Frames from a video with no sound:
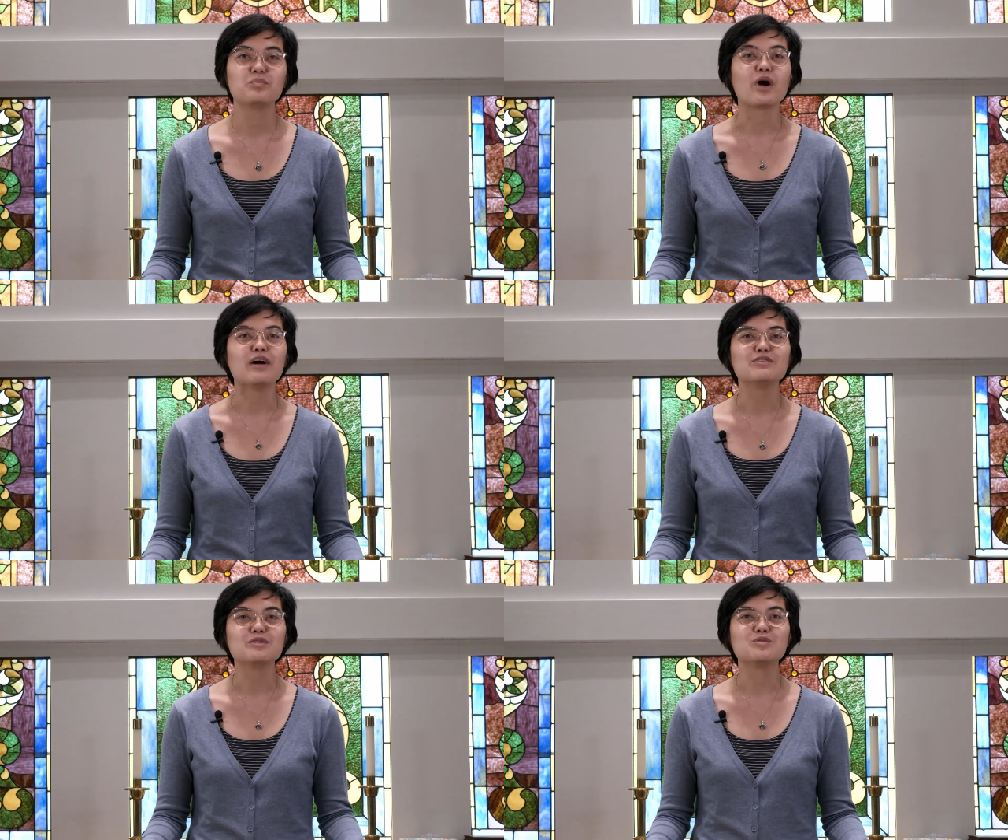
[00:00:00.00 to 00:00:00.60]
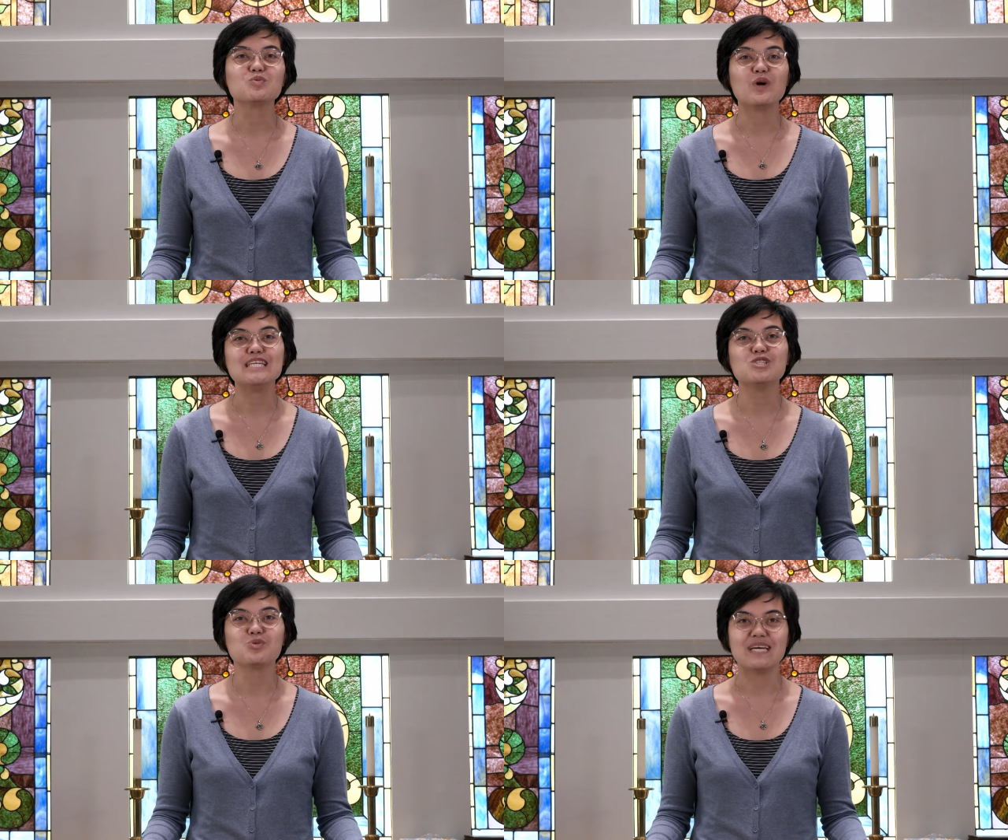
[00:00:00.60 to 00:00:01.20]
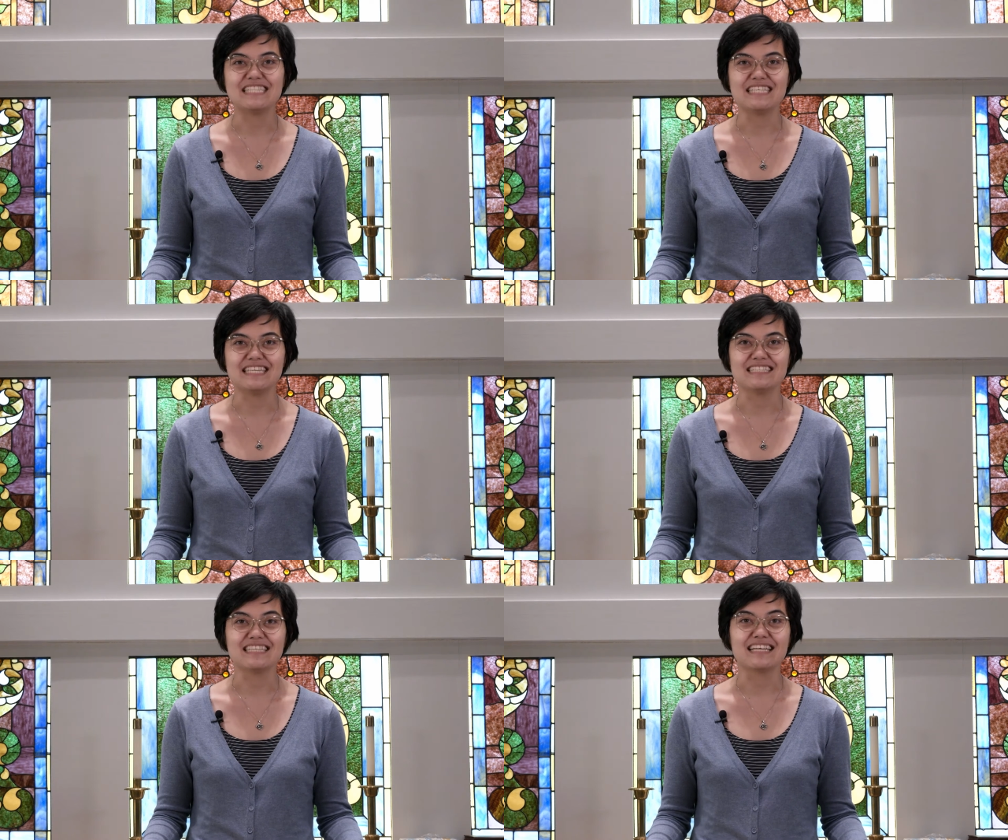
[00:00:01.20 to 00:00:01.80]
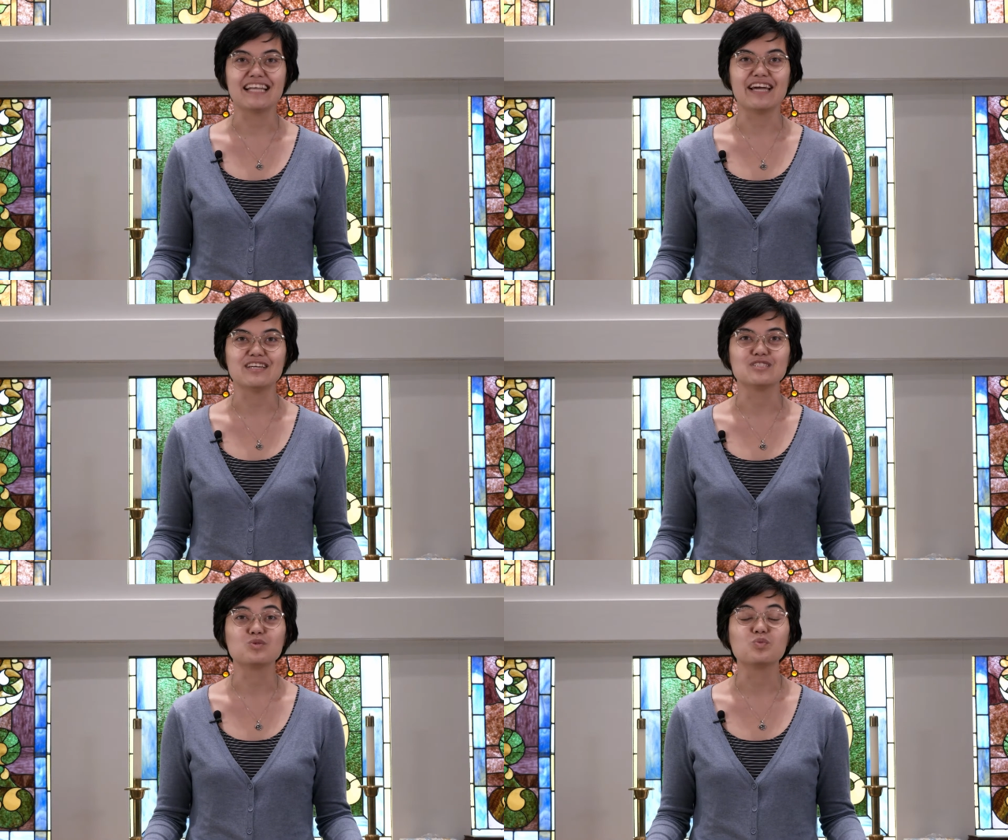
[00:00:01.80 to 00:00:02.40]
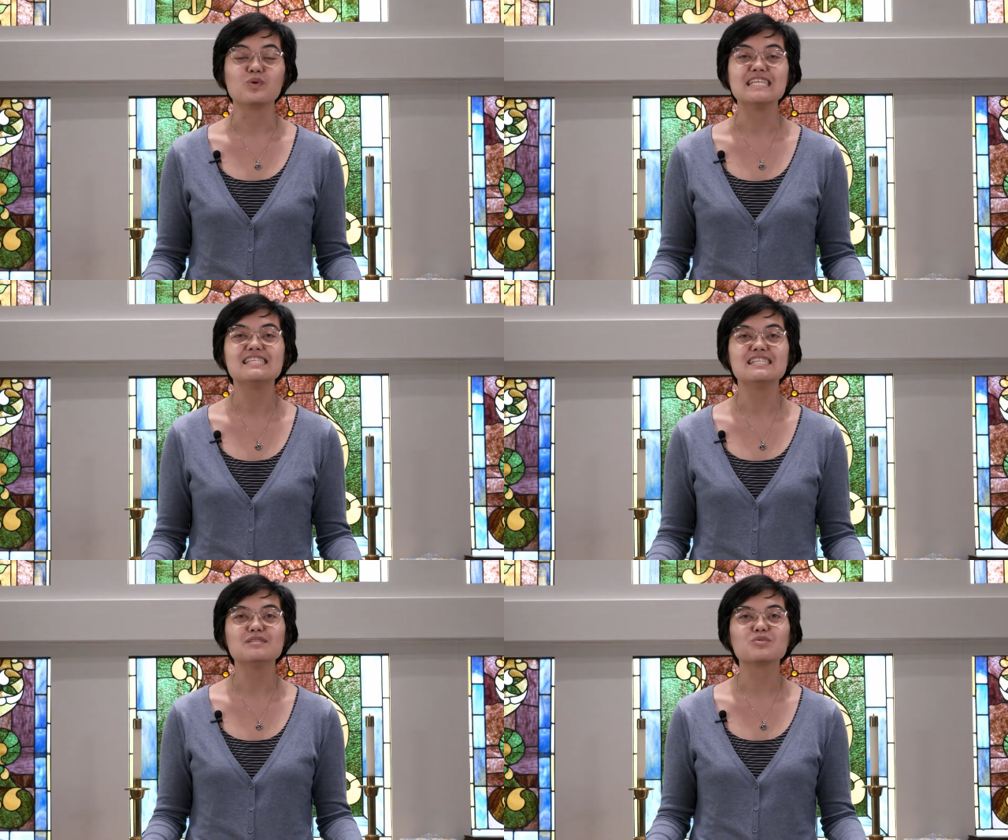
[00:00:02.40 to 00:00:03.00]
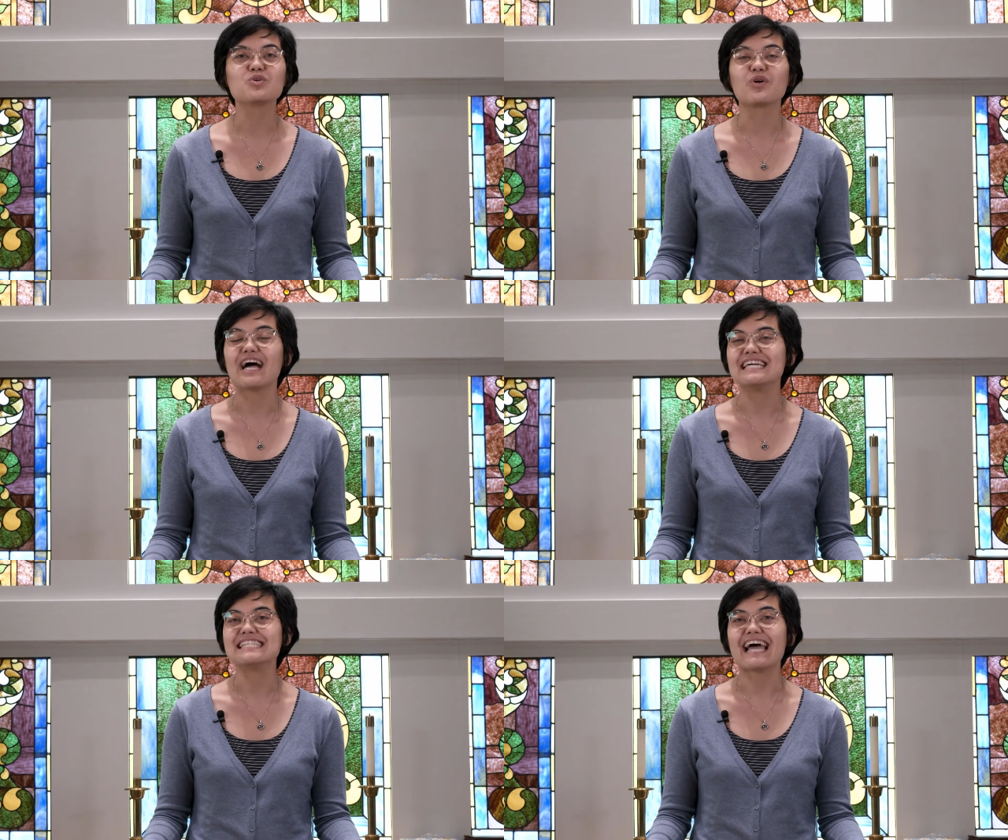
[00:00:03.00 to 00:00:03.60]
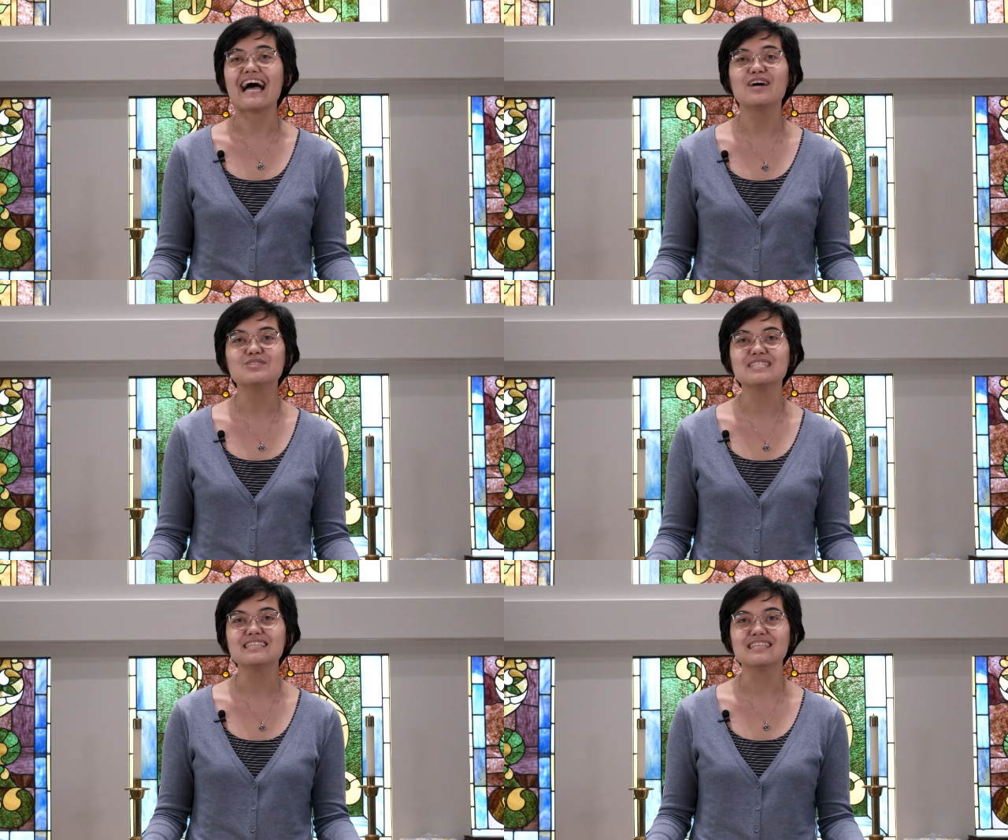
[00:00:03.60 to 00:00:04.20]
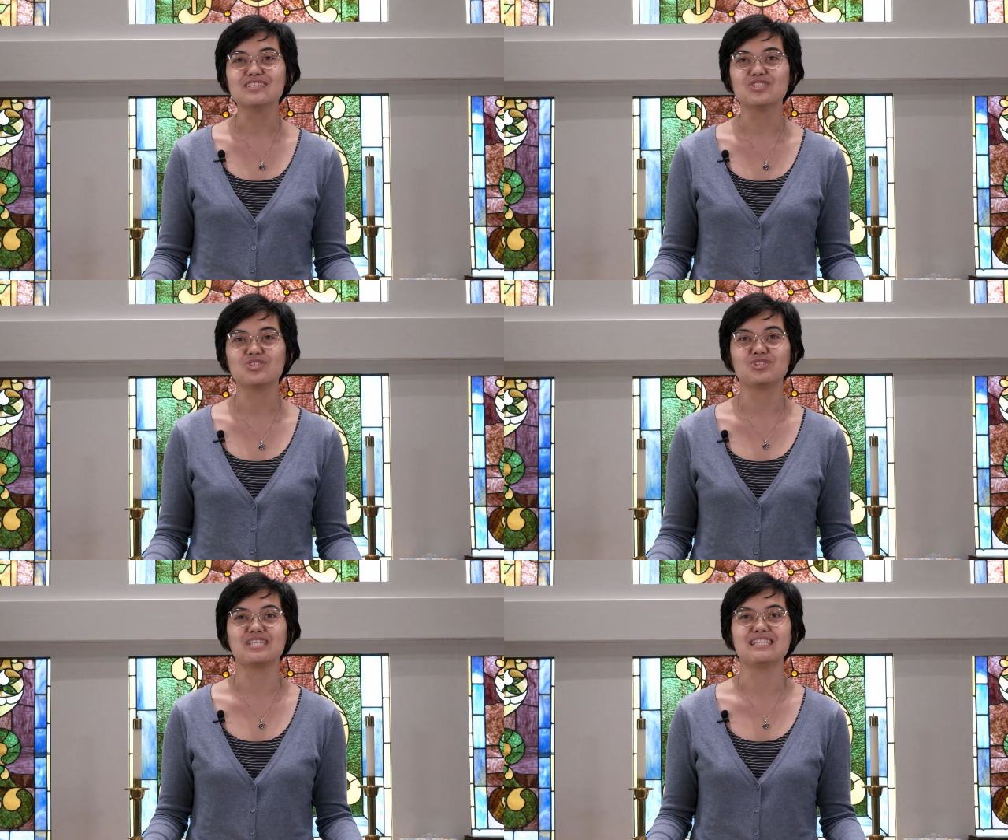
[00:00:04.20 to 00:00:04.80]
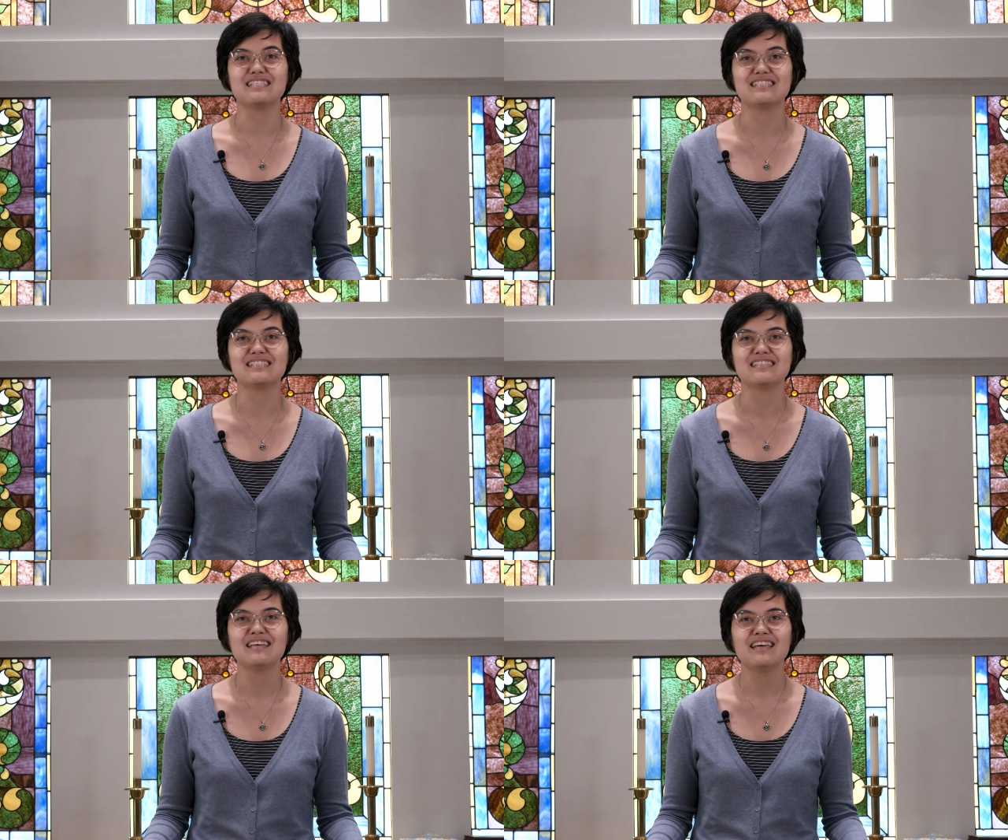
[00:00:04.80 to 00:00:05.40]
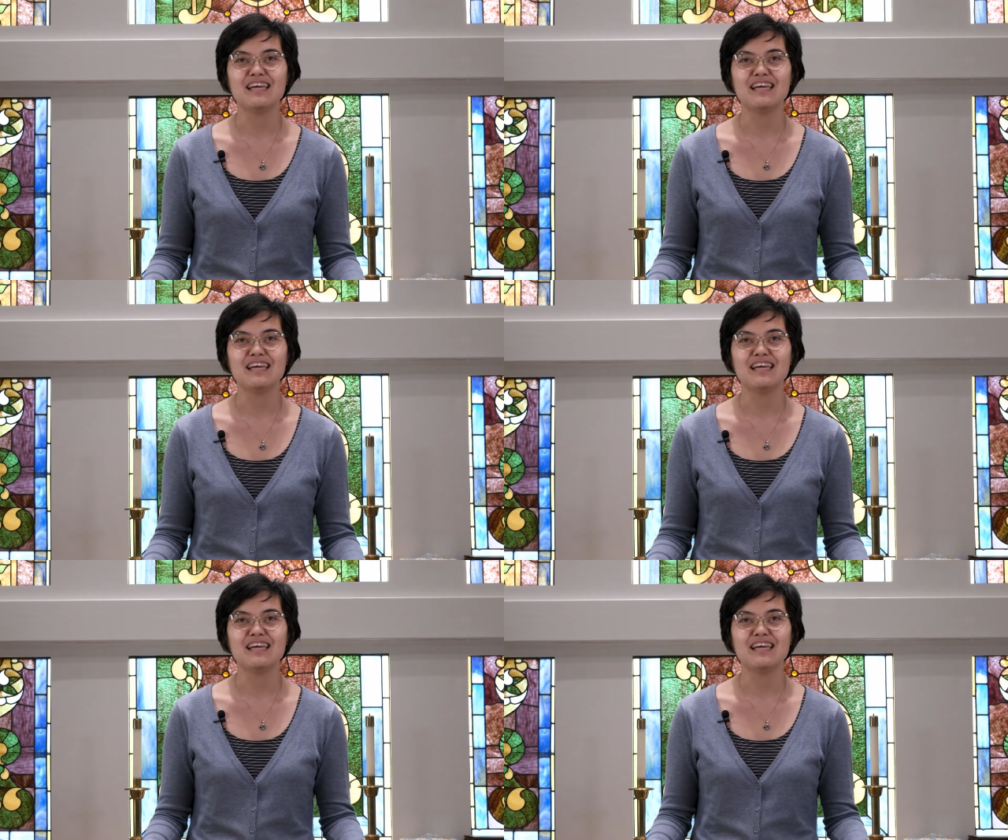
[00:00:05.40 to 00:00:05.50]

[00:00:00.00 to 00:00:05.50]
Proverbs 1:20 declares, "Wisdom cries out in the streets.